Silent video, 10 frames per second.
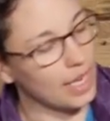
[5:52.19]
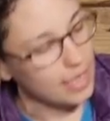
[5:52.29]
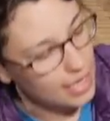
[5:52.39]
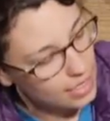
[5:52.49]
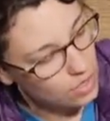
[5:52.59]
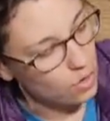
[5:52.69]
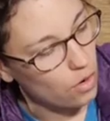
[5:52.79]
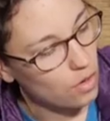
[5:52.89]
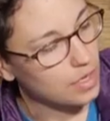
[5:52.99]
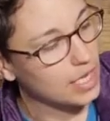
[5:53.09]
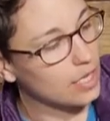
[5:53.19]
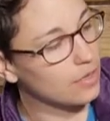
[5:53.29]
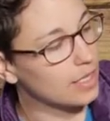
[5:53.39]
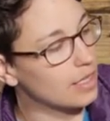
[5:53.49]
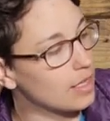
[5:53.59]
and get to all the
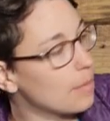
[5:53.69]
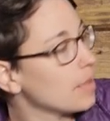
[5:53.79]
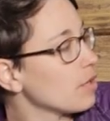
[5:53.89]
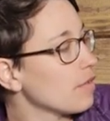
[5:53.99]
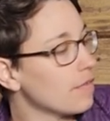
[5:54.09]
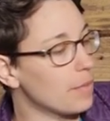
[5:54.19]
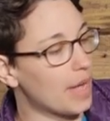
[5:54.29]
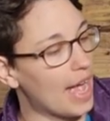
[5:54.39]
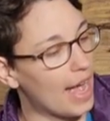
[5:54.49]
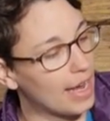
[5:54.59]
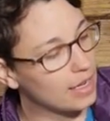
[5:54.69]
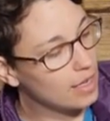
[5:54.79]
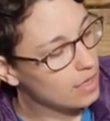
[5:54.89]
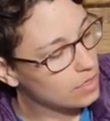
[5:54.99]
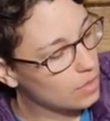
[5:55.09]
gear that's in the middle of the pack.
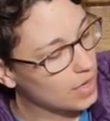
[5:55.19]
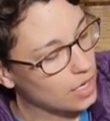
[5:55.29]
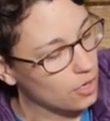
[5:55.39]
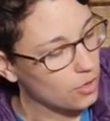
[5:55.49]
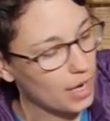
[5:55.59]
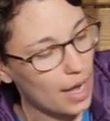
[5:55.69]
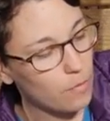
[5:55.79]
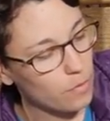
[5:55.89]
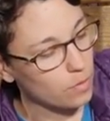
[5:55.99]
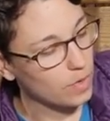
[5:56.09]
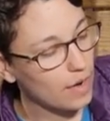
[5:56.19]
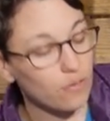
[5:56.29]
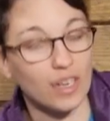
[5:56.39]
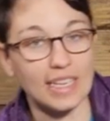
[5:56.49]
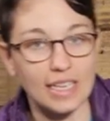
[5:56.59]
So I can grab for
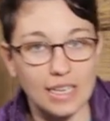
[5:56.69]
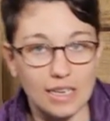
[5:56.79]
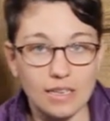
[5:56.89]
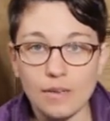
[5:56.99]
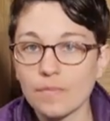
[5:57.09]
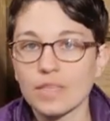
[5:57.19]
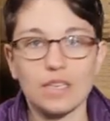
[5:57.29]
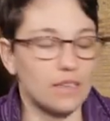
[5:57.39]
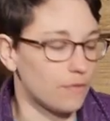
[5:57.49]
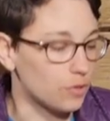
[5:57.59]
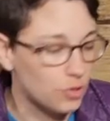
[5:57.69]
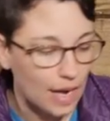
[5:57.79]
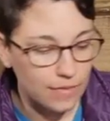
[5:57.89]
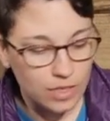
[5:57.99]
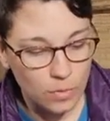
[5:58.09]
whatever I need. If you're
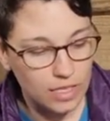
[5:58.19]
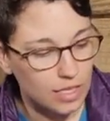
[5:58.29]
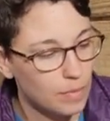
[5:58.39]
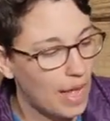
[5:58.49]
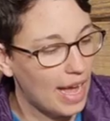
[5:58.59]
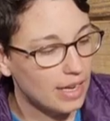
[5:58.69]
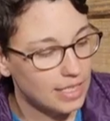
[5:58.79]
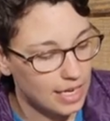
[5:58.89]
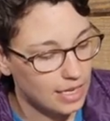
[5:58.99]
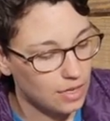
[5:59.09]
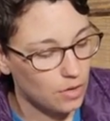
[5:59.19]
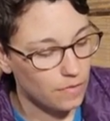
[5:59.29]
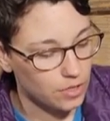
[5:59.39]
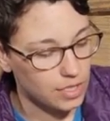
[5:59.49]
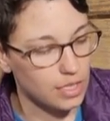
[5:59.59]
traveling with this pack, taking it
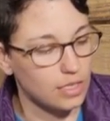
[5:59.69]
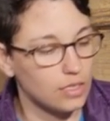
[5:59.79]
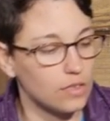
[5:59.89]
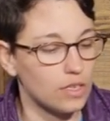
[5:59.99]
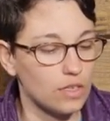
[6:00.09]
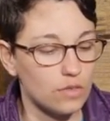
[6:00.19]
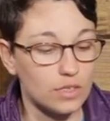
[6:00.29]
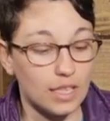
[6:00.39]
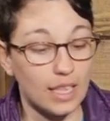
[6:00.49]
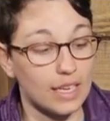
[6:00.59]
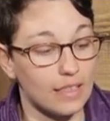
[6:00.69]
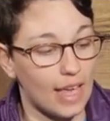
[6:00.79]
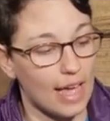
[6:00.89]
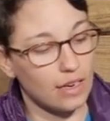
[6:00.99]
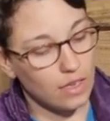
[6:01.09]
overseas, you can use it like
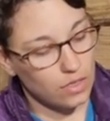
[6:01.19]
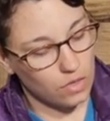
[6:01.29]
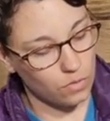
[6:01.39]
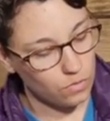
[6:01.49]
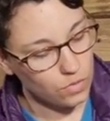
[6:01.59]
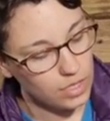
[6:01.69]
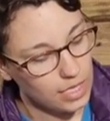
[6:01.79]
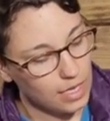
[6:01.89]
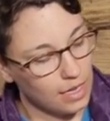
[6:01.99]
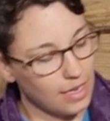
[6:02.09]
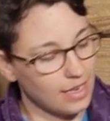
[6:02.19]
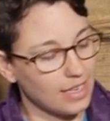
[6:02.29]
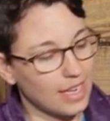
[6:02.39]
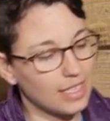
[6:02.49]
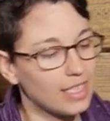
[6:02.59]
that. So really
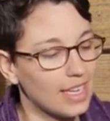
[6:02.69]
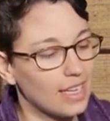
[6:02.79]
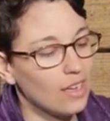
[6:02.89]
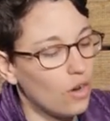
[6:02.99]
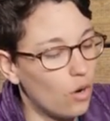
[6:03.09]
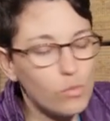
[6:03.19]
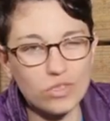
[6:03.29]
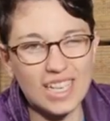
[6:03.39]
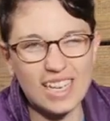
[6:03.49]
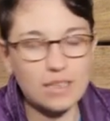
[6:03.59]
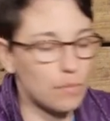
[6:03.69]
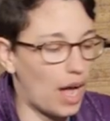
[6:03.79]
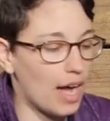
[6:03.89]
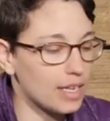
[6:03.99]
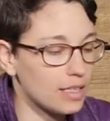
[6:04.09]
nice, almost hidden
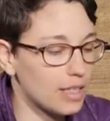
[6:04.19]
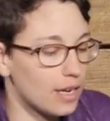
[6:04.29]
pocket